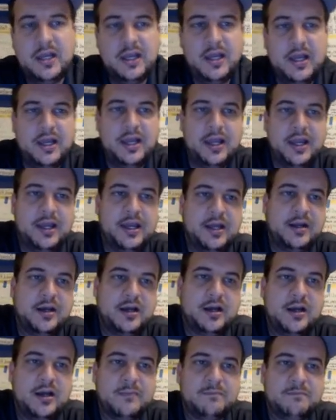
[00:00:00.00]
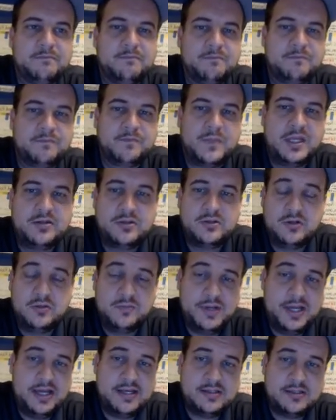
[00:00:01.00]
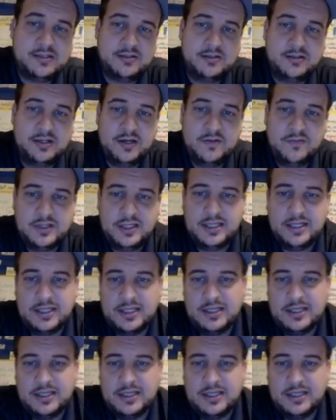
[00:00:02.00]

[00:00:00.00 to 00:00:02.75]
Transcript: and do your best on everything.